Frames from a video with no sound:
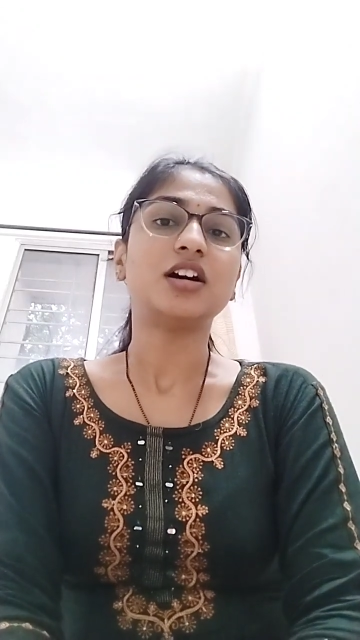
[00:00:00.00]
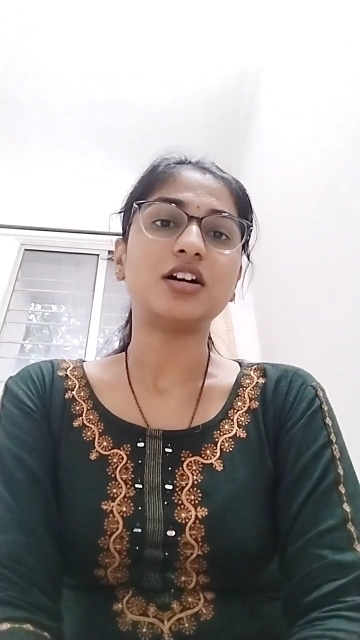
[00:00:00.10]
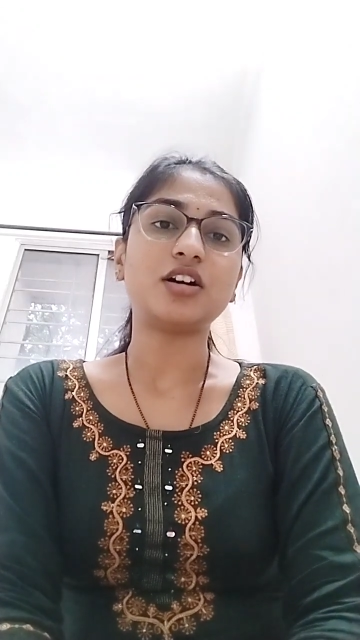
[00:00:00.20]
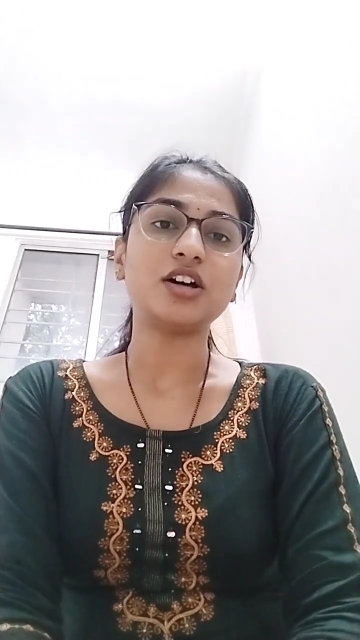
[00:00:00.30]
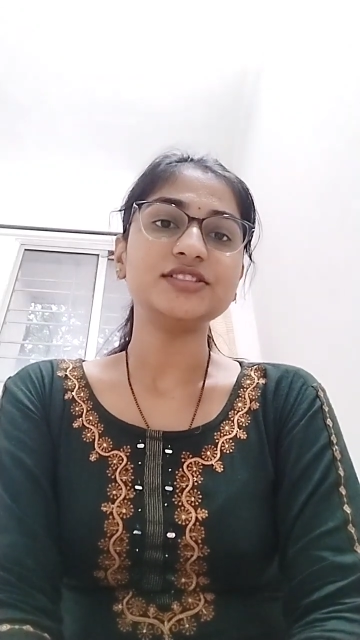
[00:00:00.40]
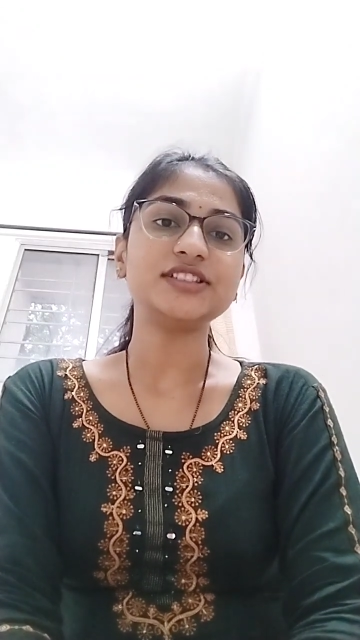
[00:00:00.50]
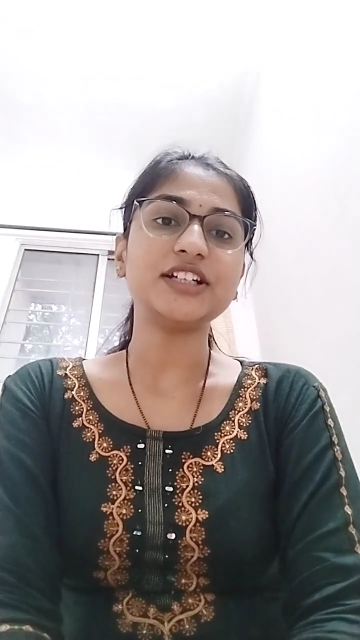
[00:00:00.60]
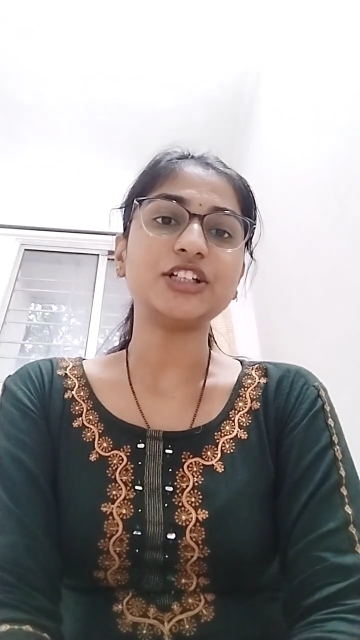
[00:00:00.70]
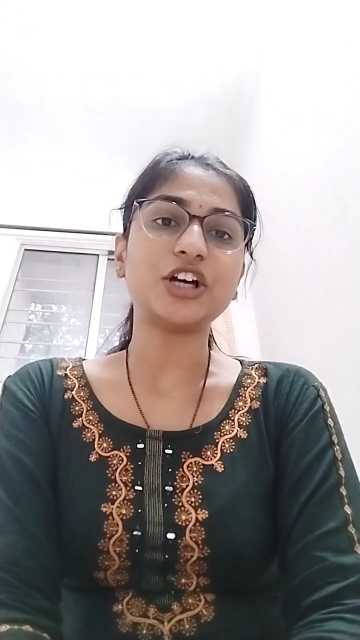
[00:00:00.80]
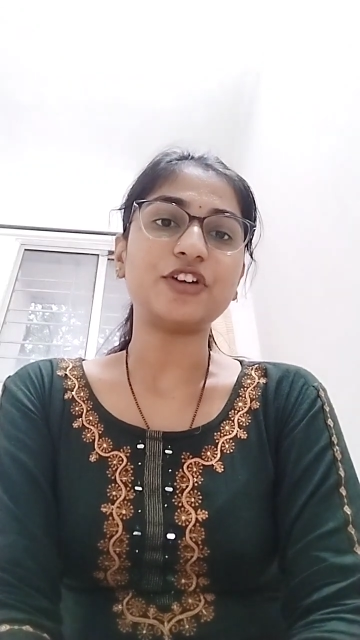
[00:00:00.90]

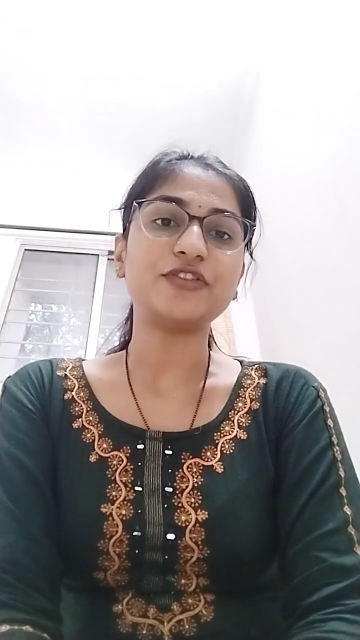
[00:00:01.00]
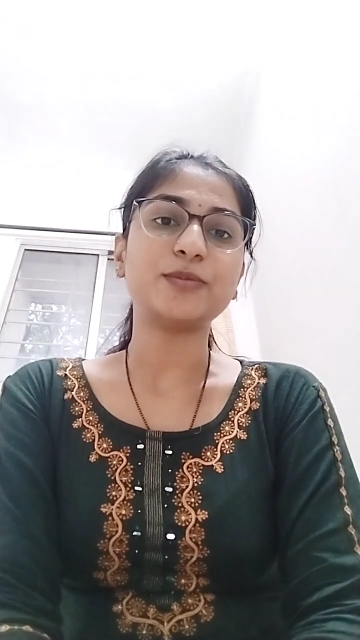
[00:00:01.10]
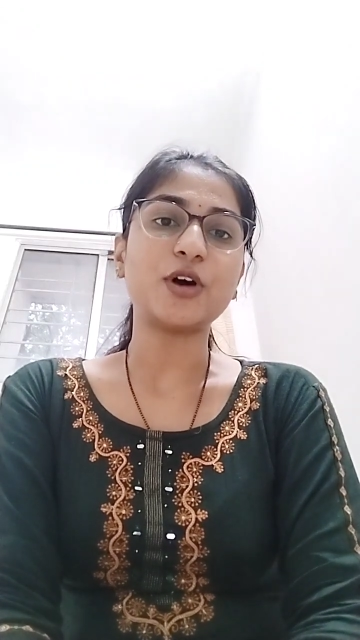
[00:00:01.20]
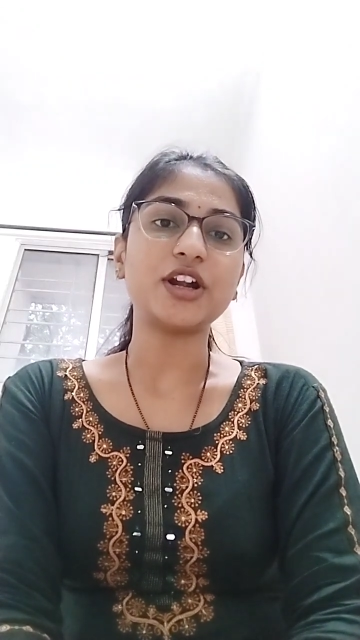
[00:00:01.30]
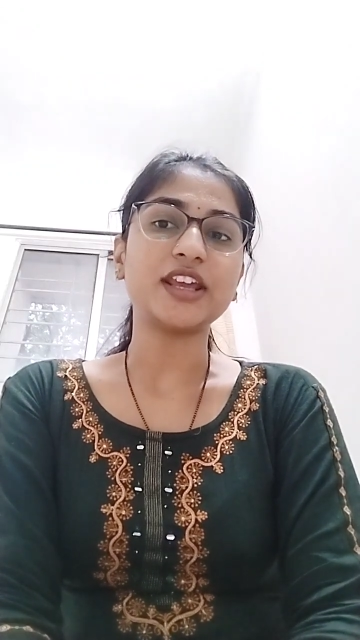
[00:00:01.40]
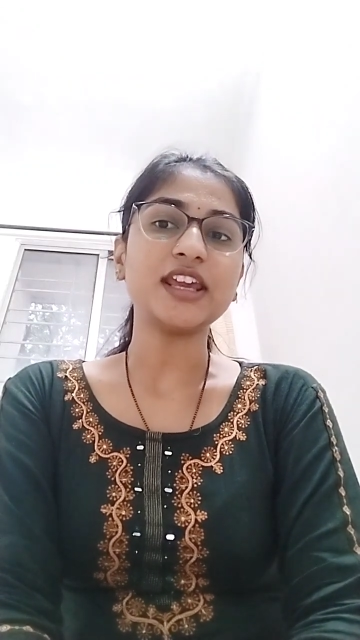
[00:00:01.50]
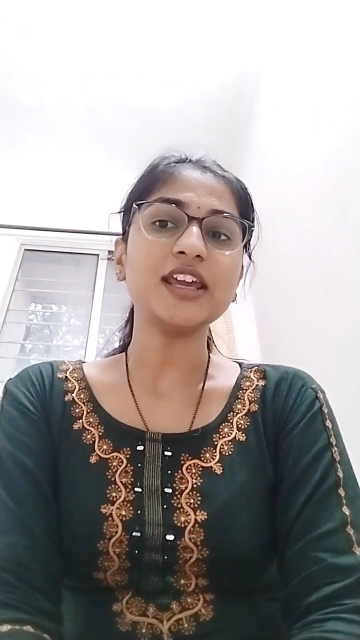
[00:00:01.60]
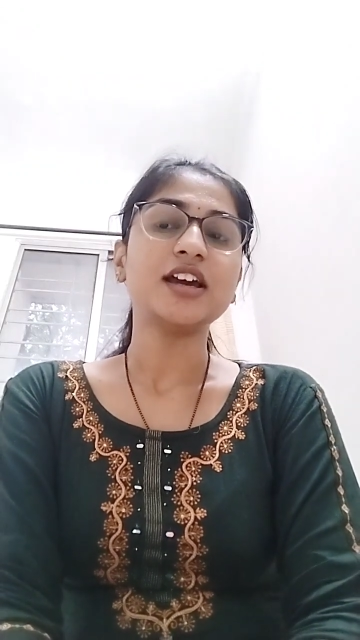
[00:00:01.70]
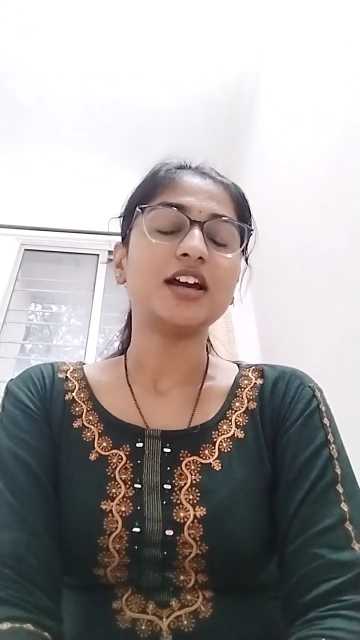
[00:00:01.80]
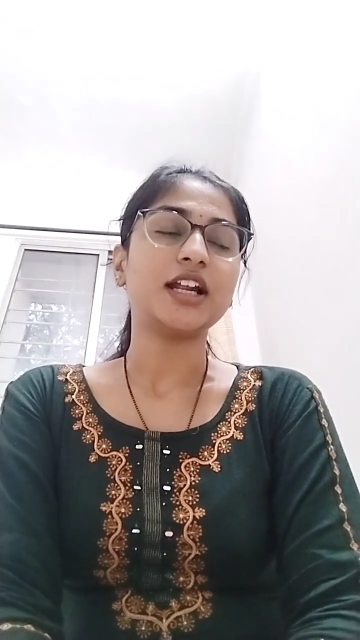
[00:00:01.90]
onset of body
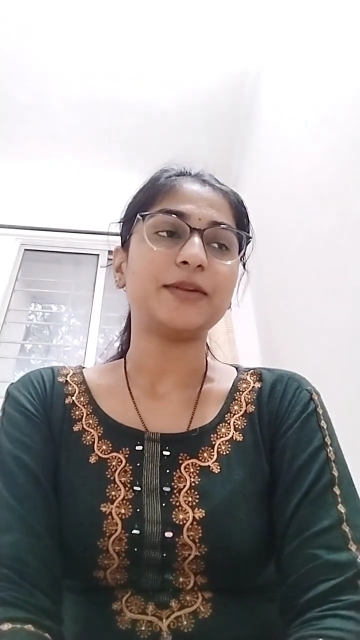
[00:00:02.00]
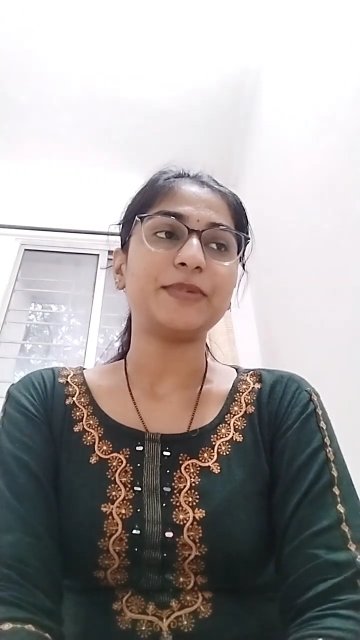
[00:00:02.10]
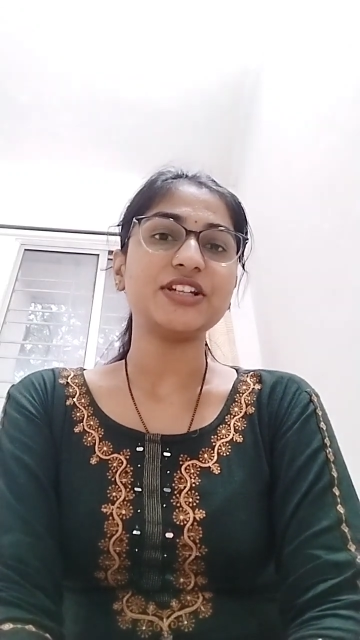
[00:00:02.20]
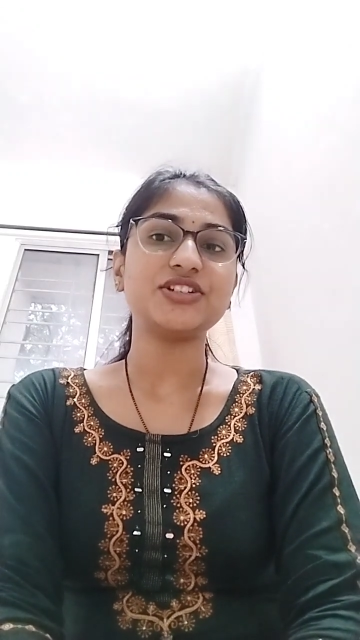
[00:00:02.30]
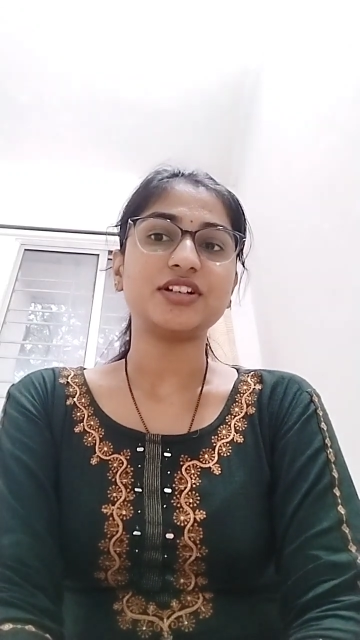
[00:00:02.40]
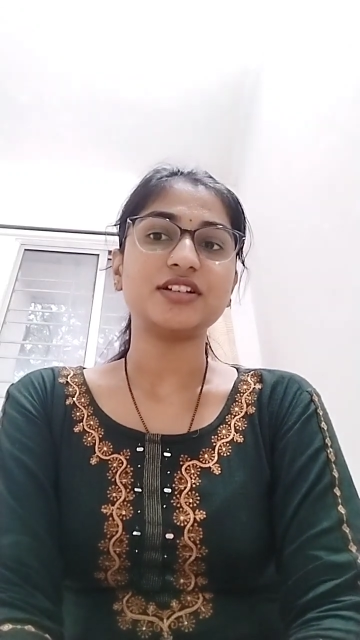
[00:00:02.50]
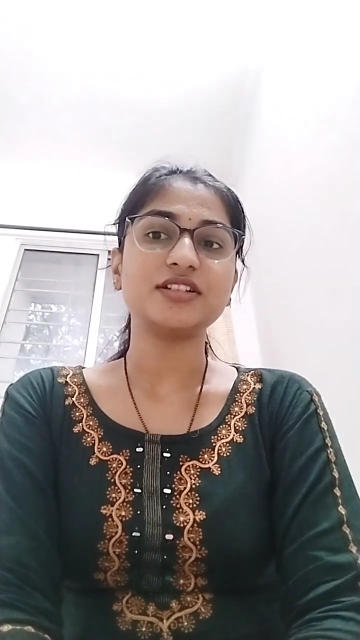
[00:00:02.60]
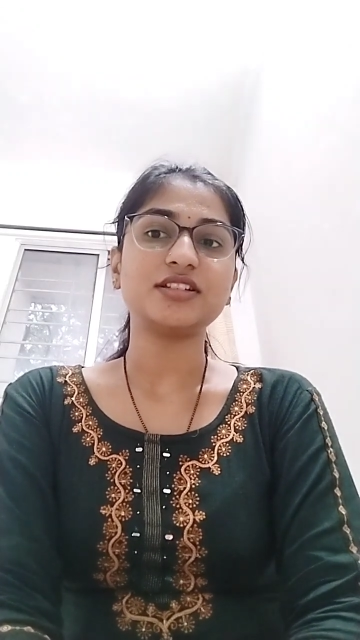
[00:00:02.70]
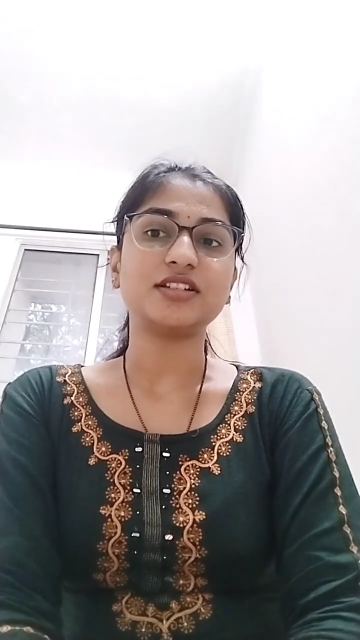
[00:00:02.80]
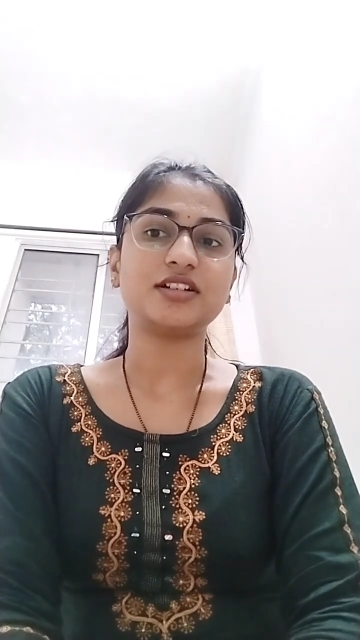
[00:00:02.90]
patients